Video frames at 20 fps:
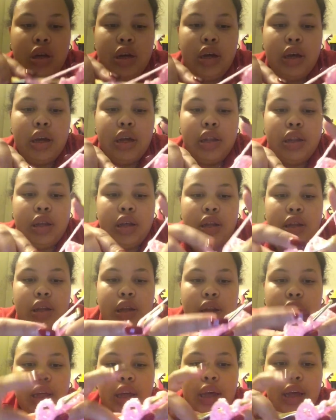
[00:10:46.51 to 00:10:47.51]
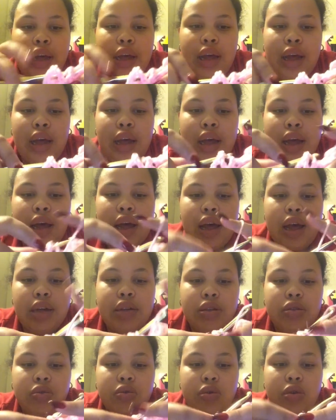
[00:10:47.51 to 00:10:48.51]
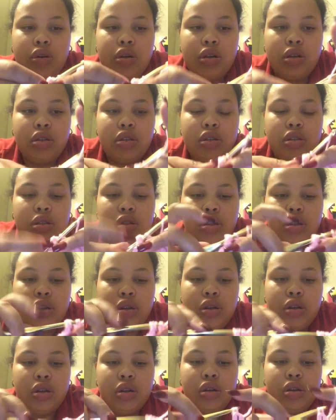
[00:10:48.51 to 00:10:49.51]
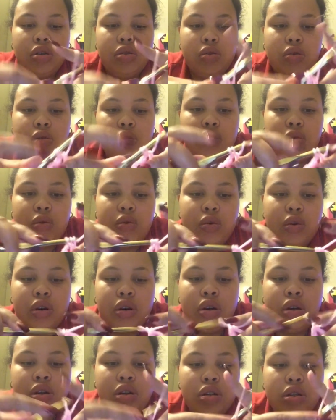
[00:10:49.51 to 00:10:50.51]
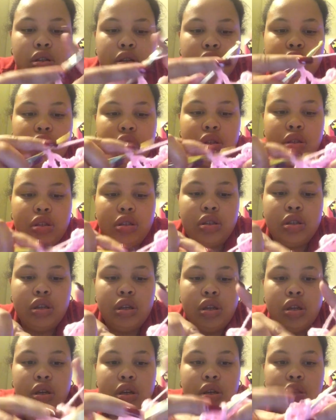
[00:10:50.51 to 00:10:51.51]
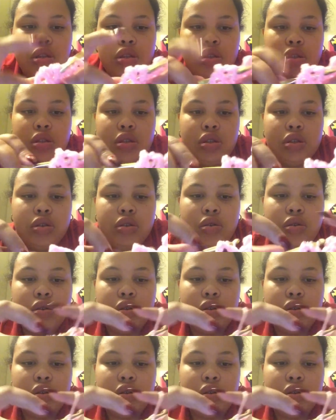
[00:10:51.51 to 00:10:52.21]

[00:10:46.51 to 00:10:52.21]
and then the last one, one, two.